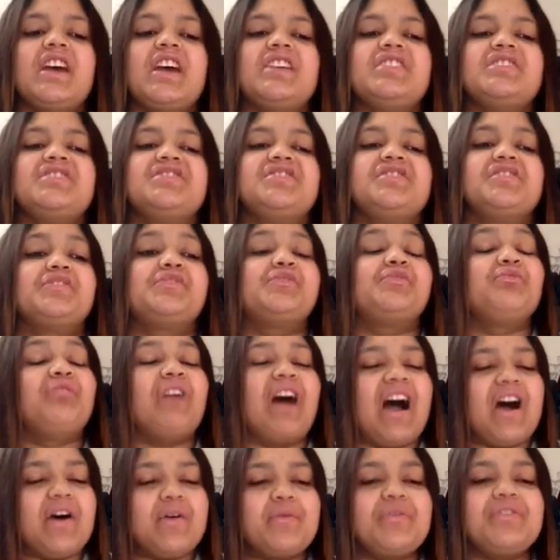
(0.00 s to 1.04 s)
is the
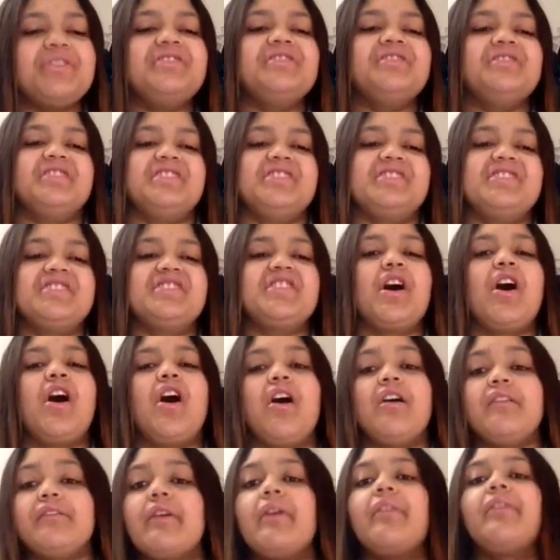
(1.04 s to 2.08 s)
crowdiness
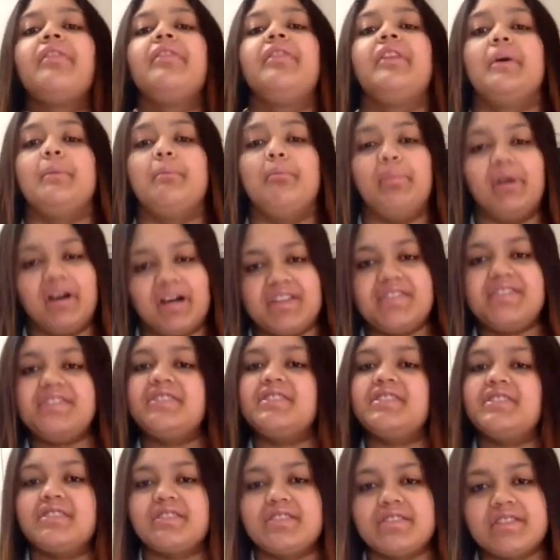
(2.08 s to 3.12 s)
of the
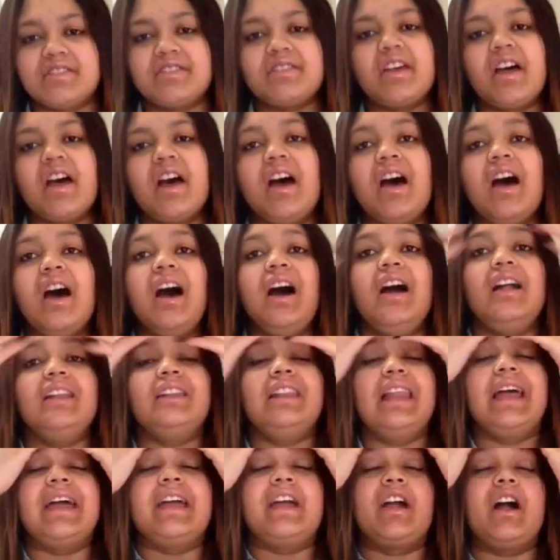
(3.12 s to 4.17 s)
buses.
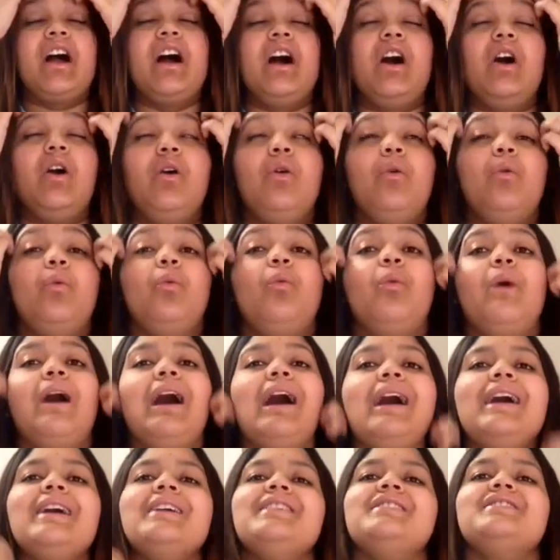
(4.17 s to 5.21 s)
Like,
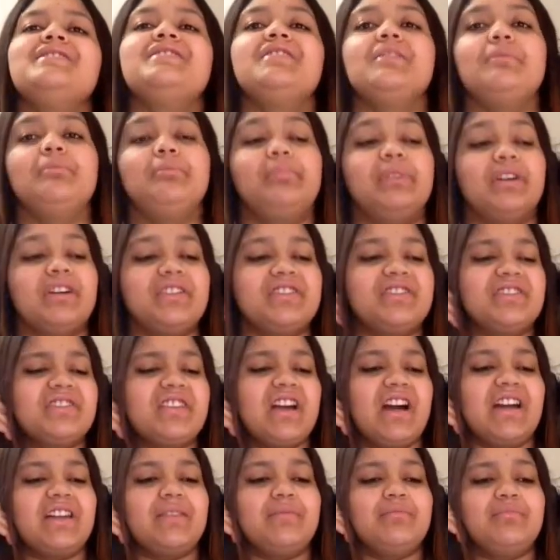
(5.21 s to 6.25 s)
why is the bus
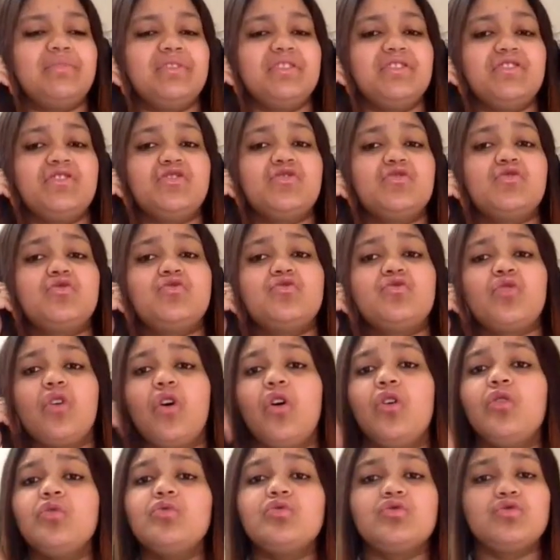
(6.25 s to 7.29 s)
gotta be
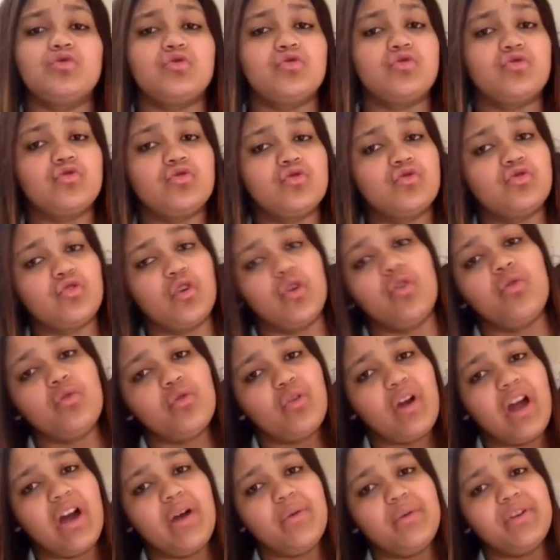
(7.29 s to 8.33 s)
so
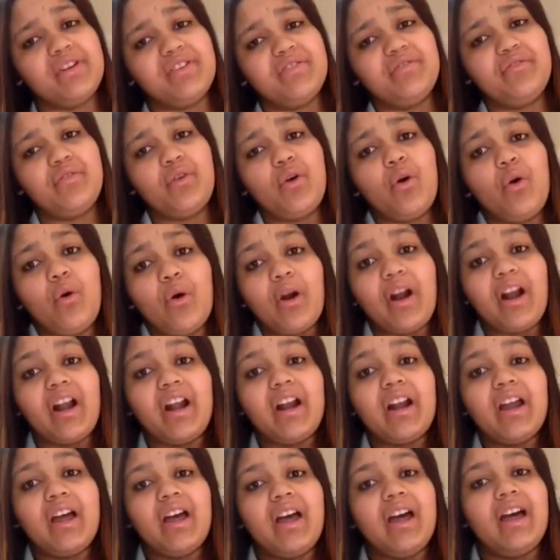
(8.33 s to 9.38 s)
crowded for?
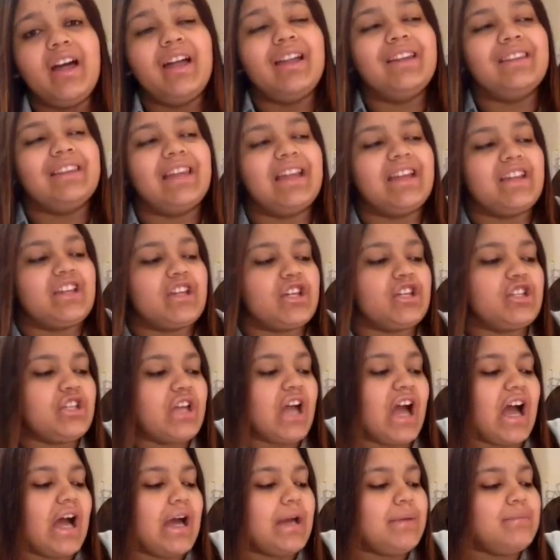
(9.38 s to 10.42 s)
Like,
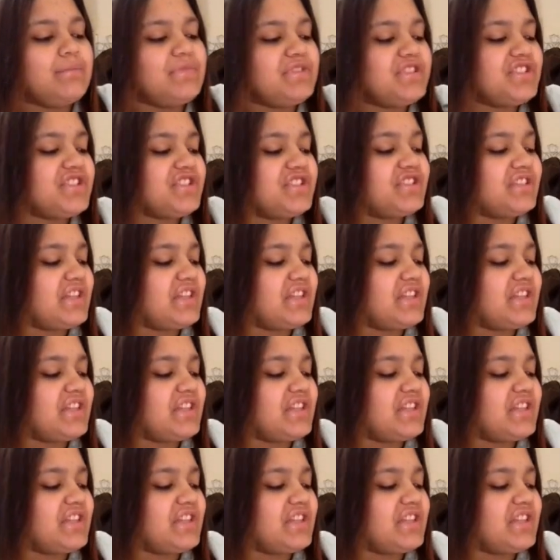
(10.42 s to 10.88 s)
I'm just